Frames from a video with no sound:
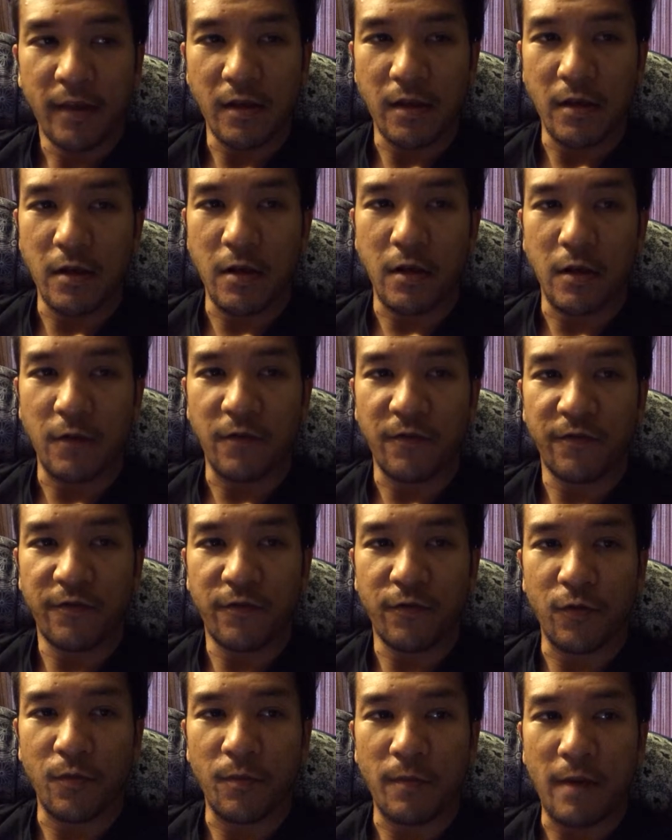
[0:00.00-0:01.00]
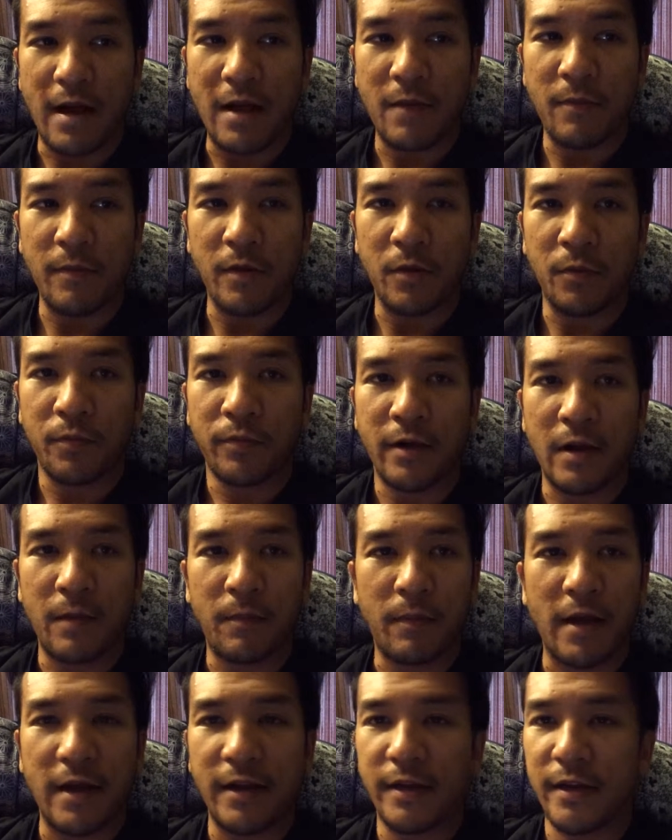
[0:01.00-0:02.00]
For my meal
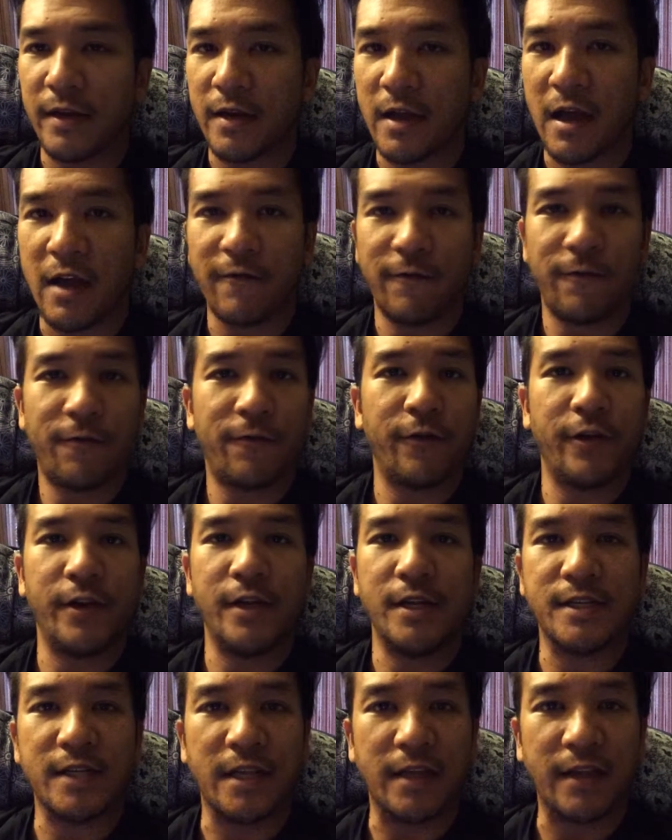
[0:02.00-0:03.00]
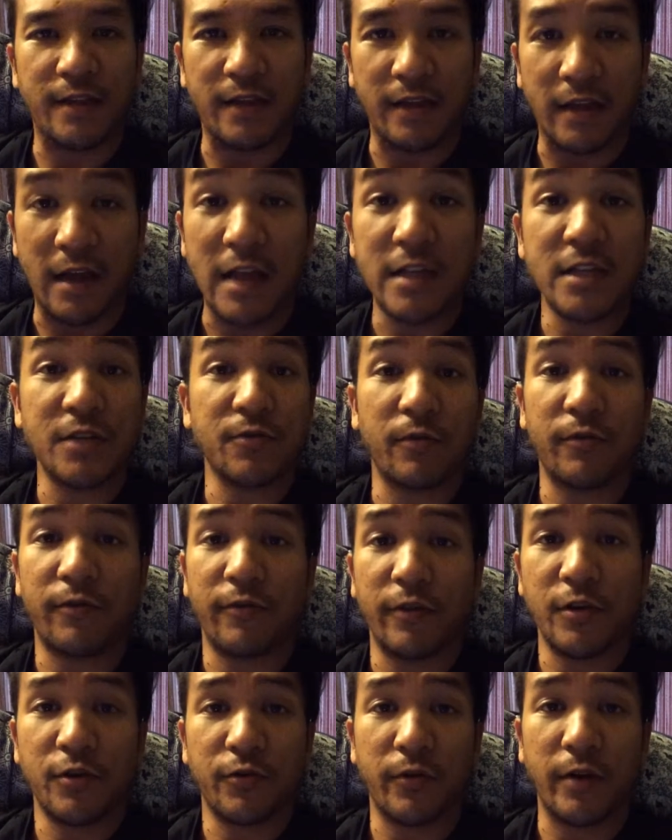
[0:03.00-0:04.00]
prep, I did not freeze anything. I just
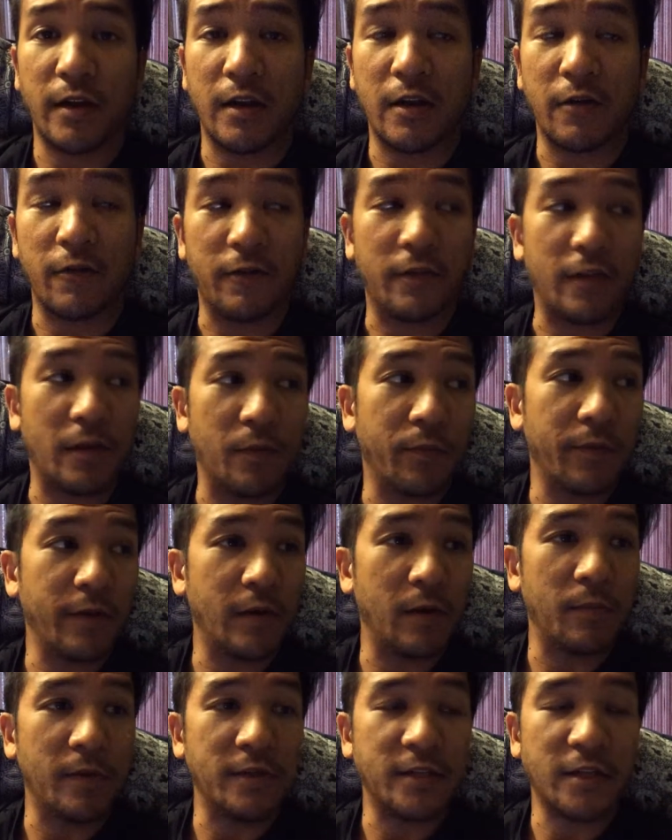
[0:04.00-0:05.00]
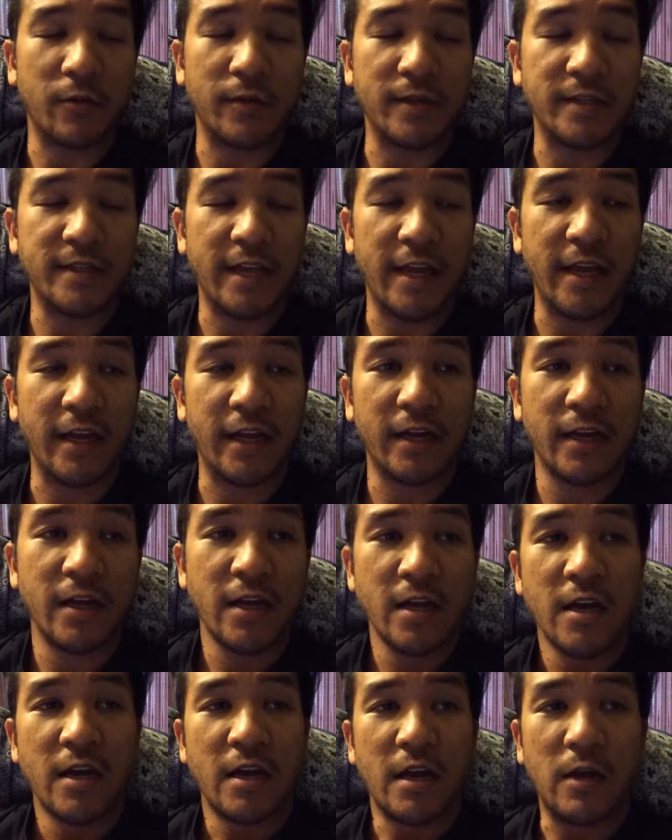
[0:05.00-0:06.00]
refrigerated everything. Pretty much, I would
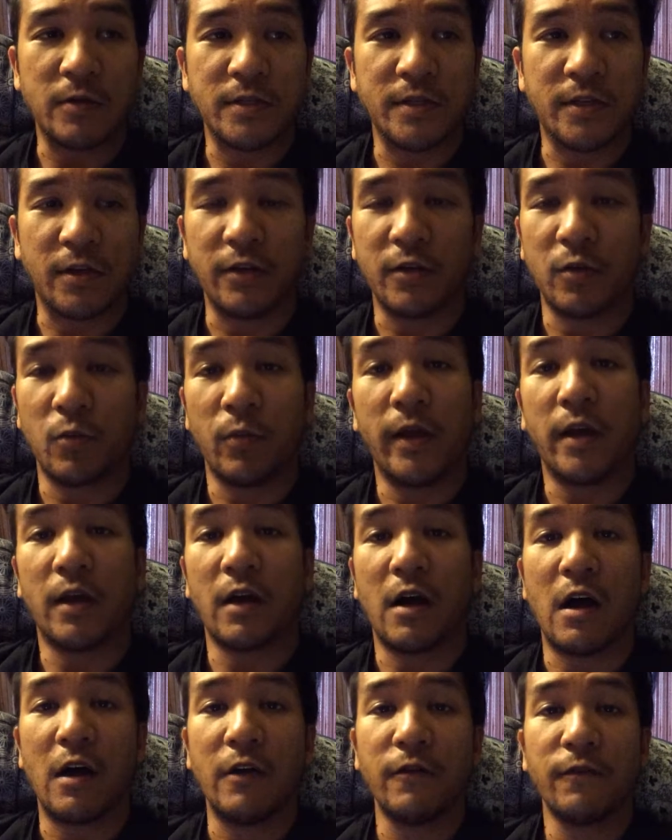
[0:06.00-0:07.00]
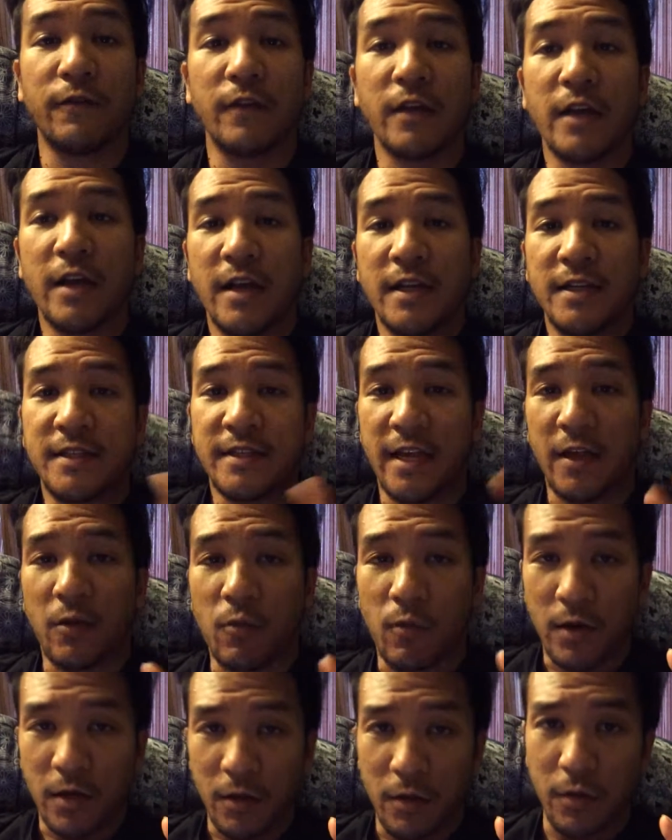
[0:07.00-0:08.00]
start the week off, take
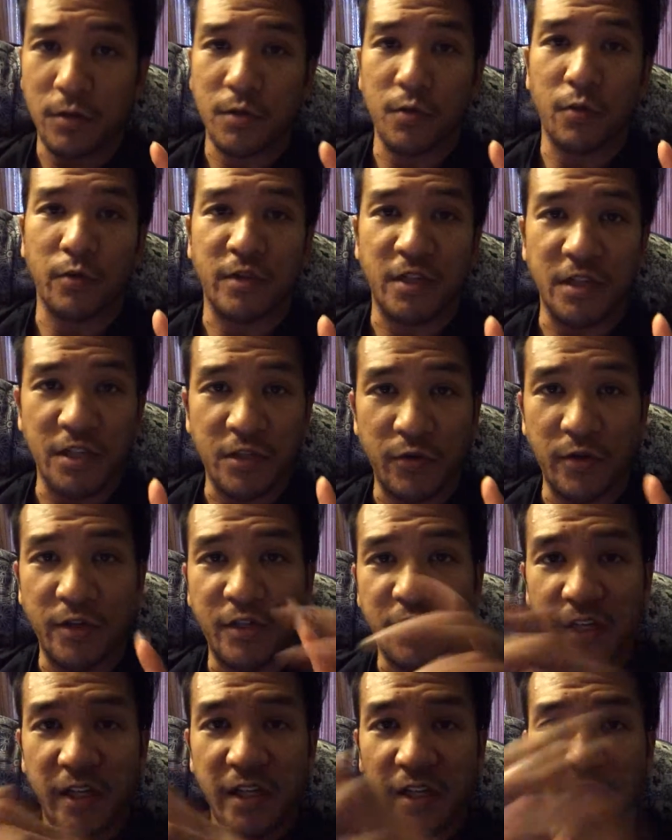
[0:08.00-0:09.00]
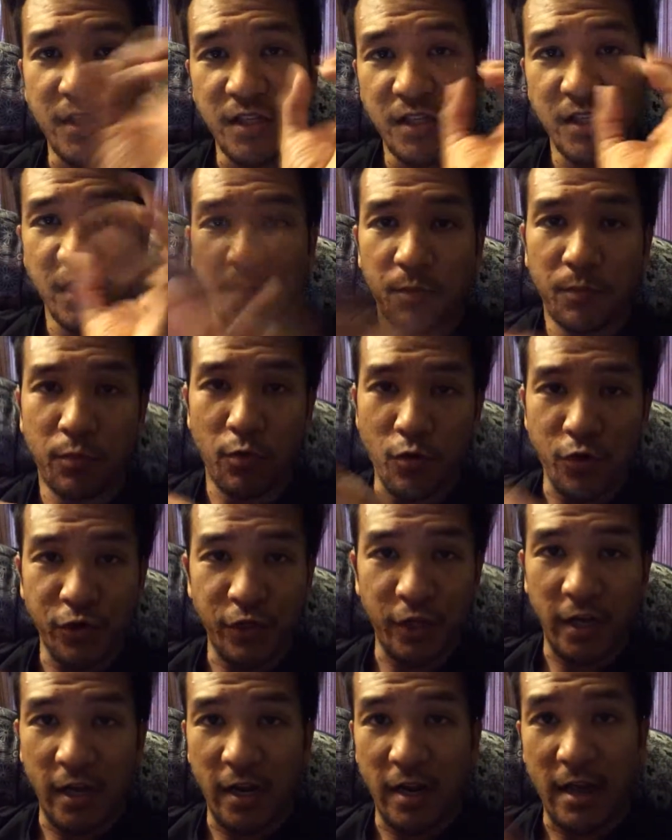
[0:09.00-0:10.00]
one of those rotisserie chickens,
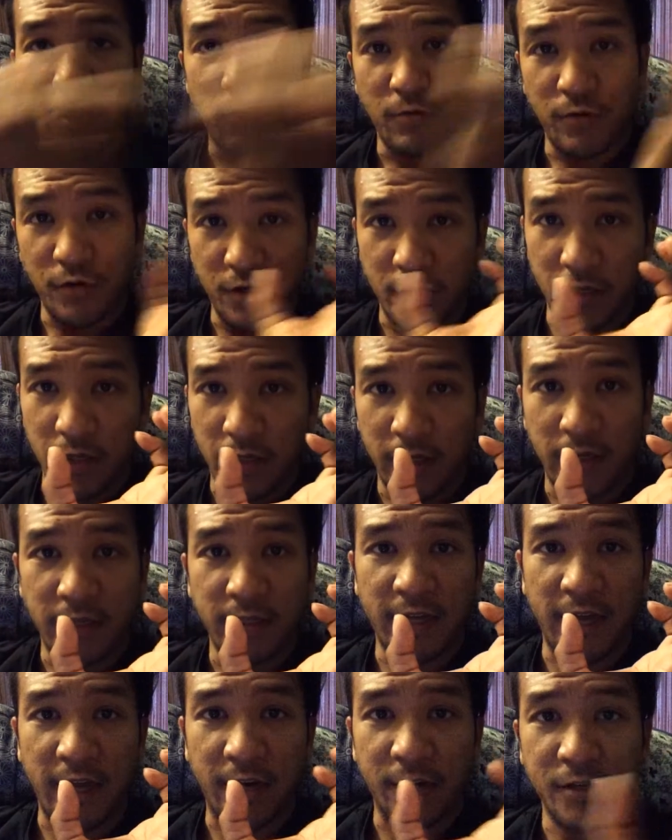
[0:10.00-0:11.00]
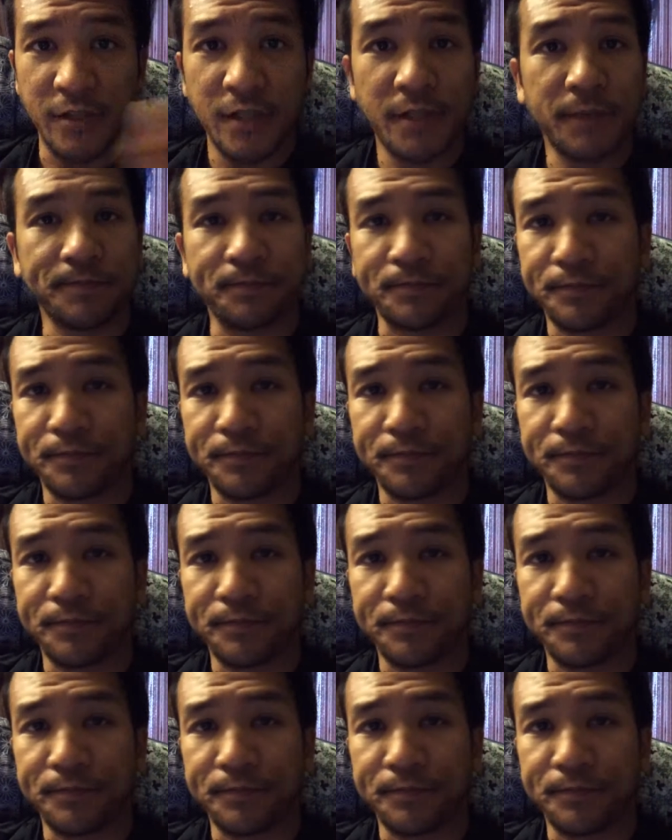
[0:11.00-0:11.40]
portion it out using the containers.